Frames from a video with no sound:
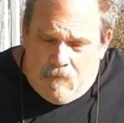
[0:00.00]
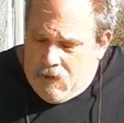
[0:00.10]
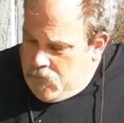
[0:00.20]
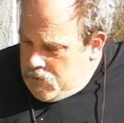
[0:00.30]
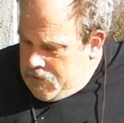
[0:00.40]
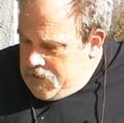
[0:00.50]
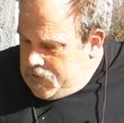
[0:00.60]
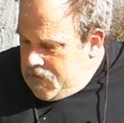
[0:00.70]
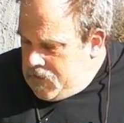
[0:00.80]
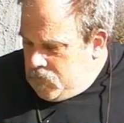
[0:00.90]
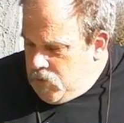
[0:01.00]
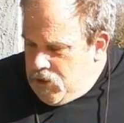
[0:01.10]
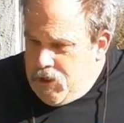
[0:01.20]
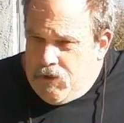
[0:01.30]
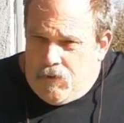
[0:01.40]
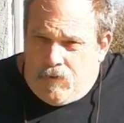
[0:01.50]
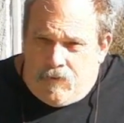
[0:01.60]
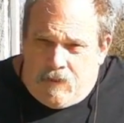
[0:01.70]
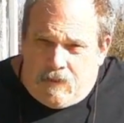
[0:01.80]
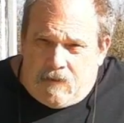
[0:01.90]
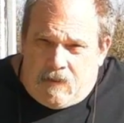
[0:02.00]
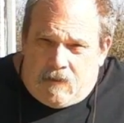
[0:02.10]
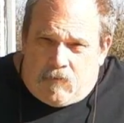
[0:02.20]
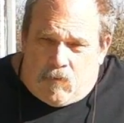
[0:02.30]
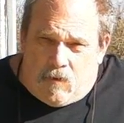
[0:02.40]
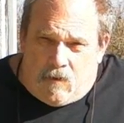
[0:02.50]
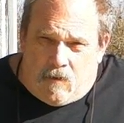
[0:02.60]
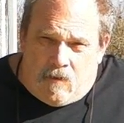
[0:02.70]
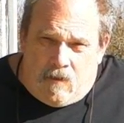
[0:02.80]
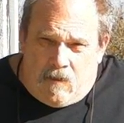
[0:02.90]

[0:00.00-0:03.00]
but when these things were new, these things were,